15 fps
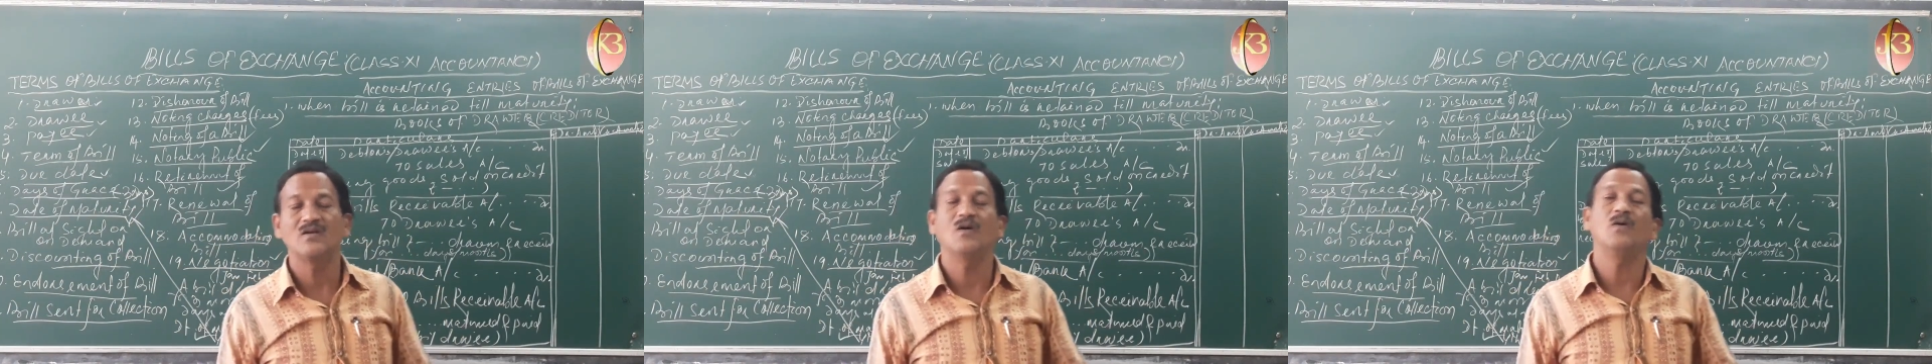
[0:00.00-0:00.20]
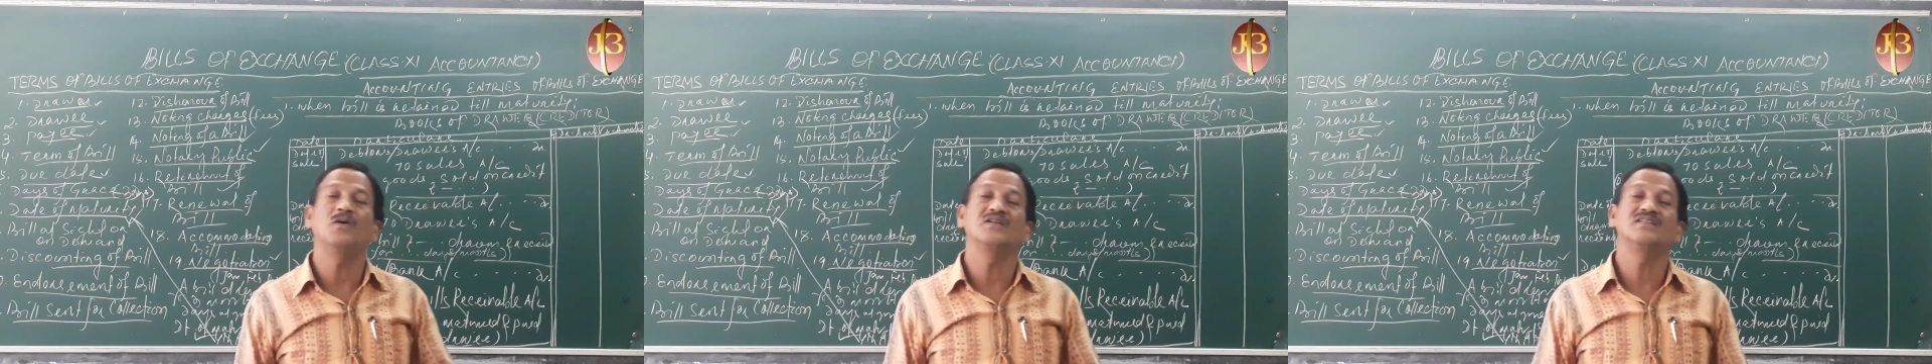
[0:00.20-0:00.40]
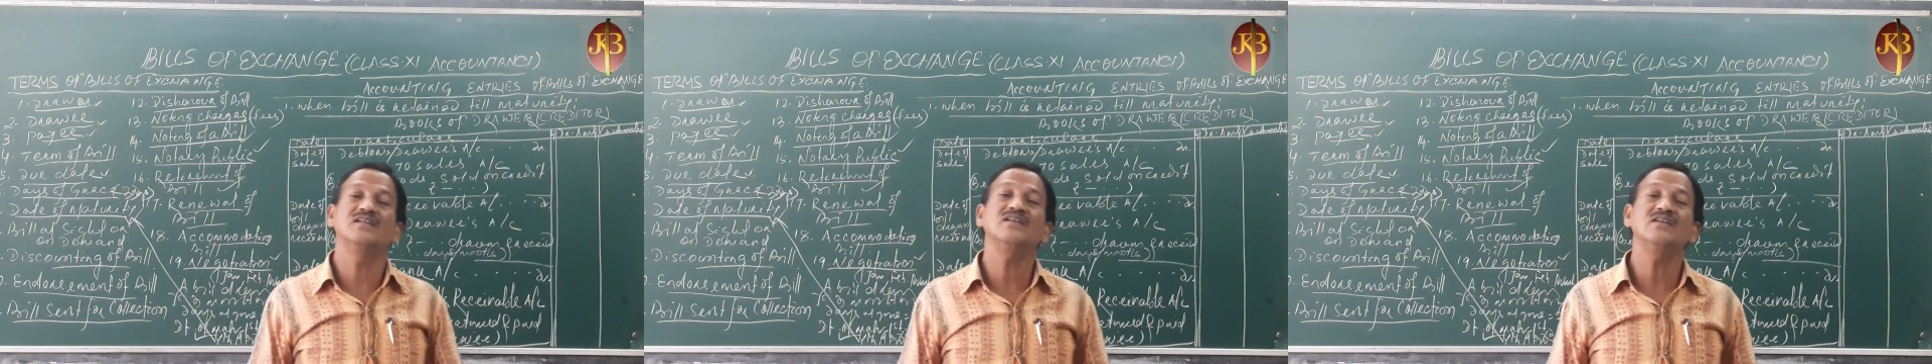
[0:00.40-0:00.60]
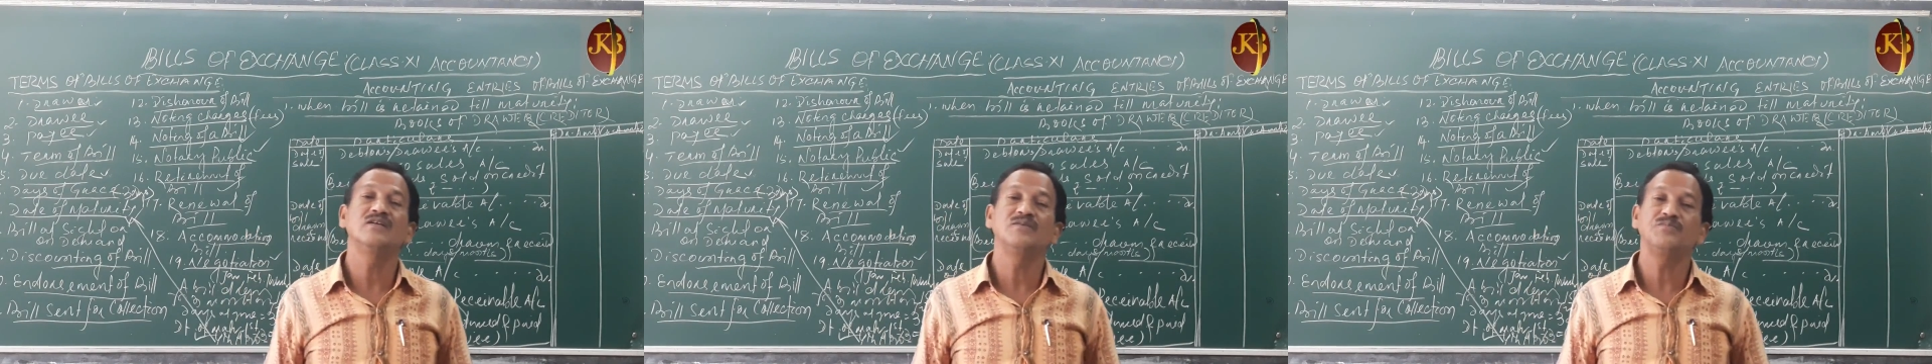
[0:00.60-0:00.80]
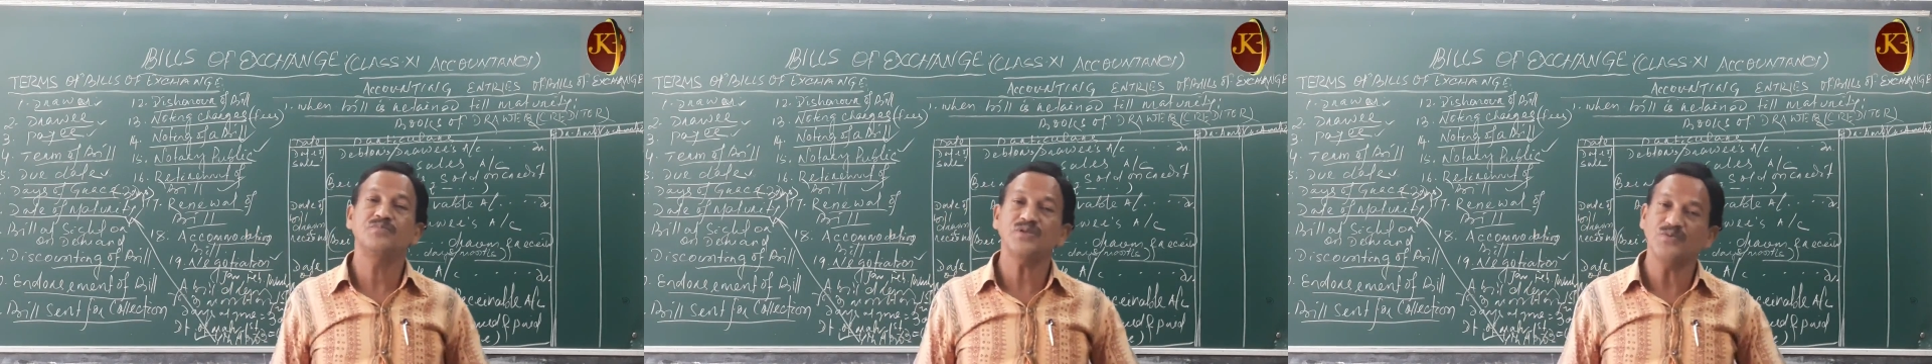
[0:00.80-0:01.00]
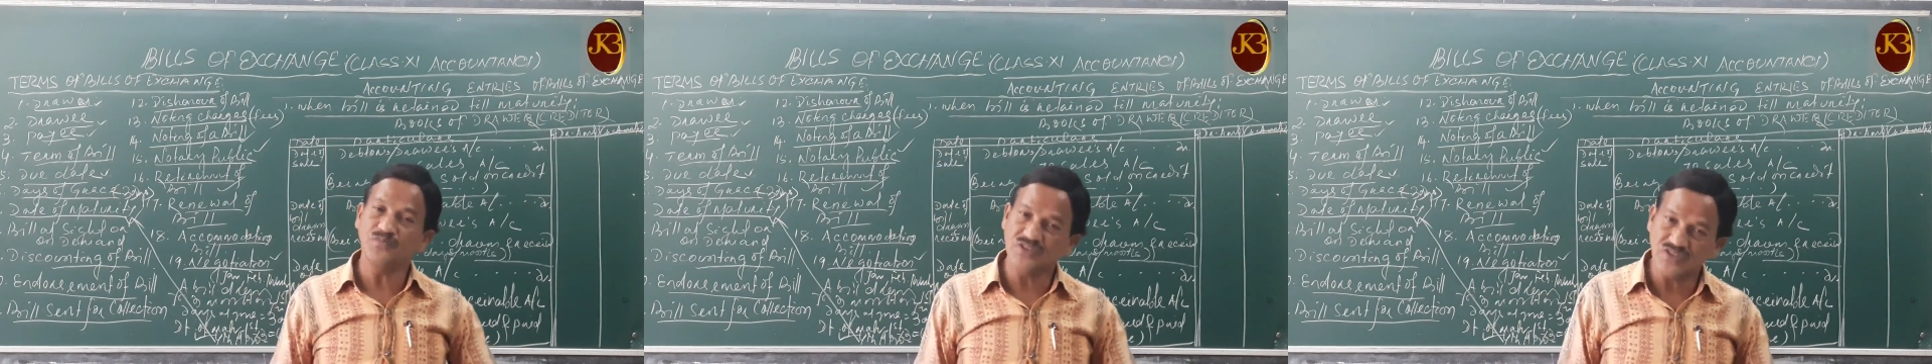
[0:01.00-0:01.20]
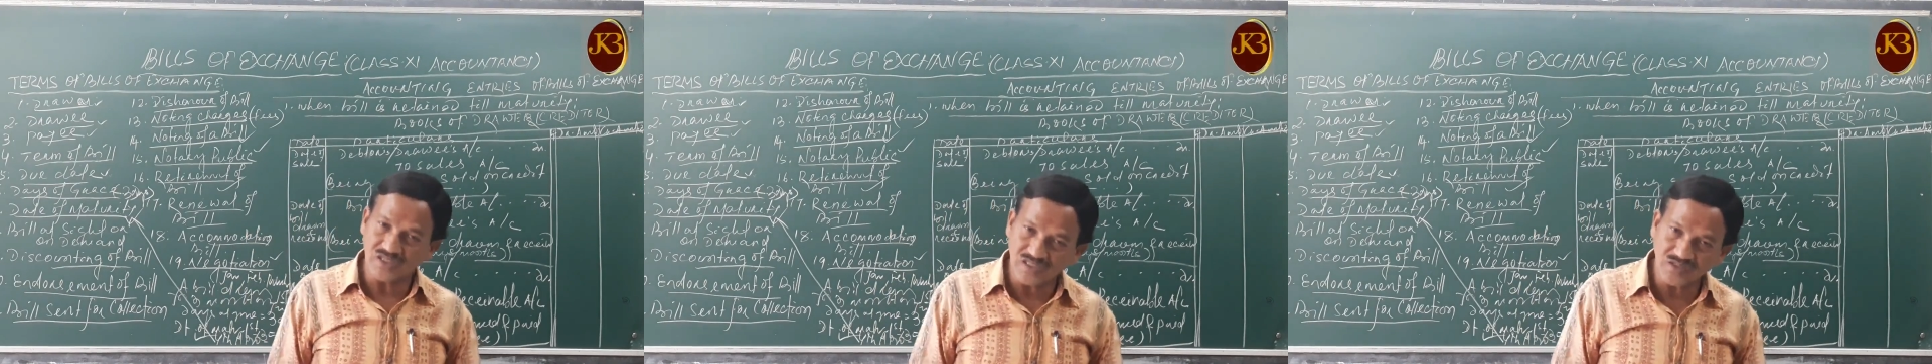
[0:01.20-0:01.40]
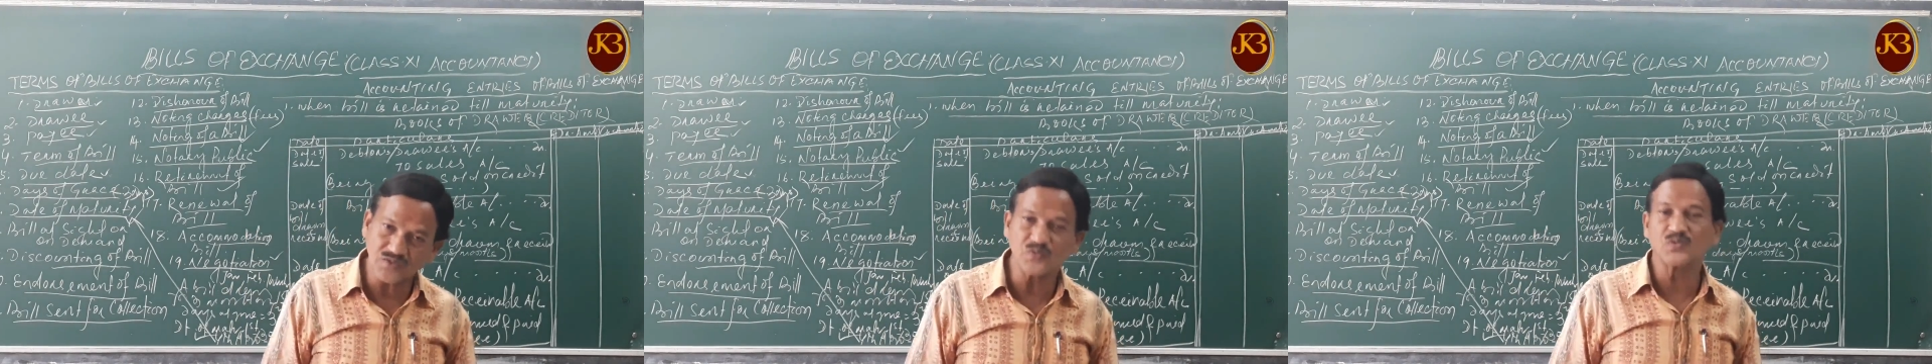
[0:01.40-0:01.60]
or the
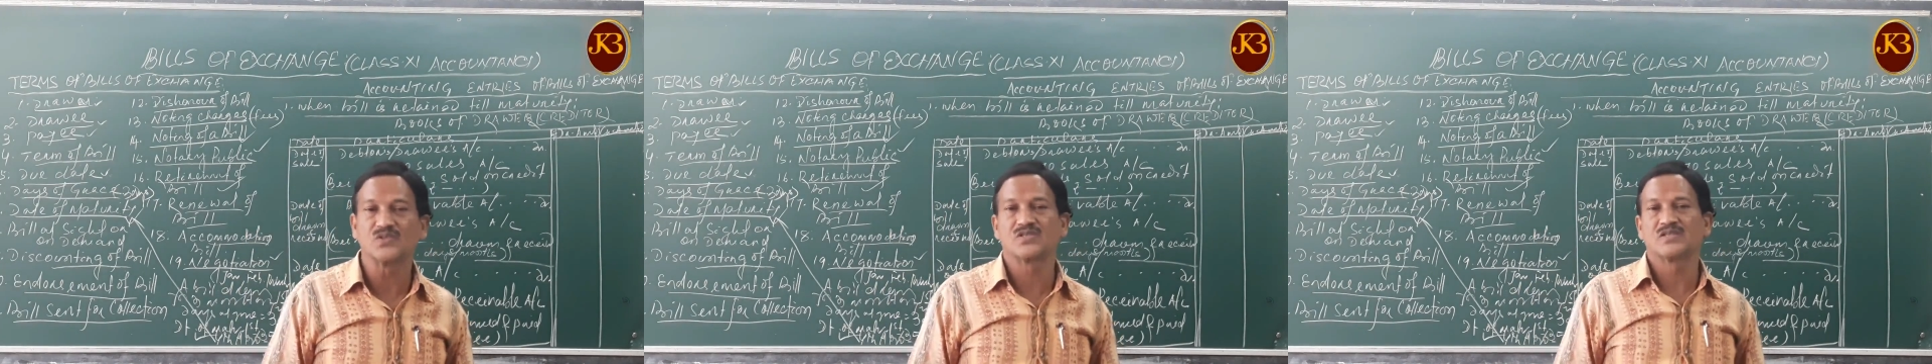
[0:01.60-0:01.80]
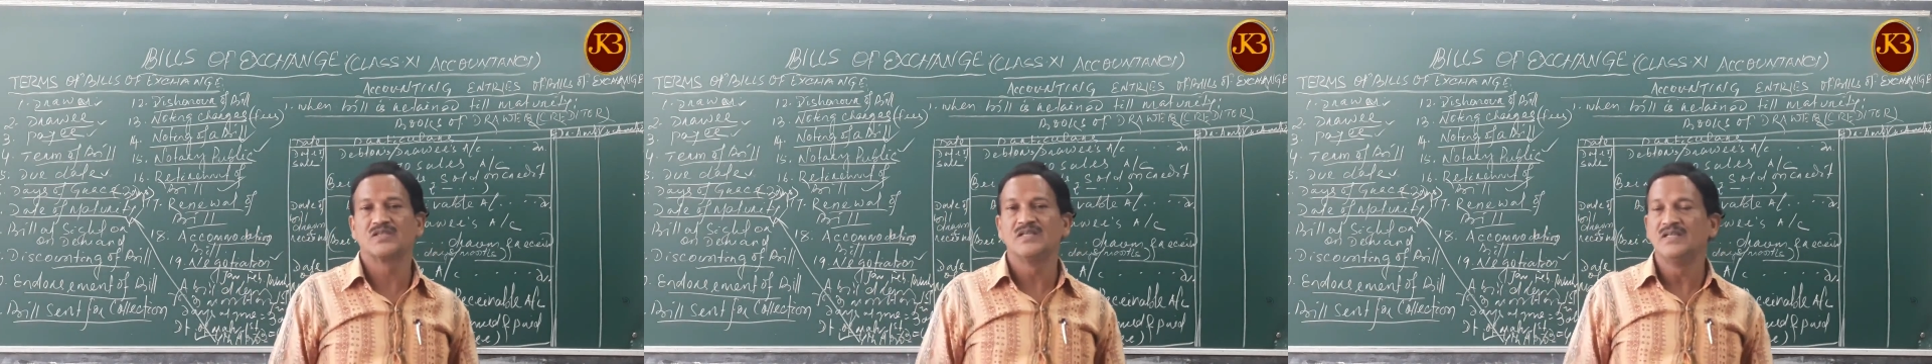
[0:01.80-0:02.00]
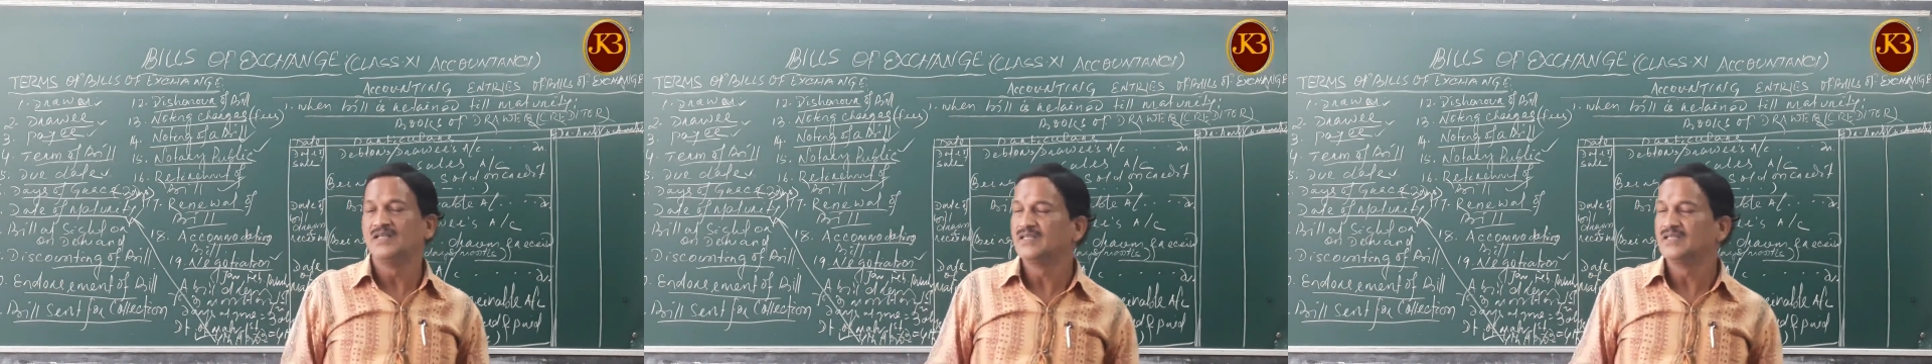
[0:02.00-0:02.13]
promissory notes.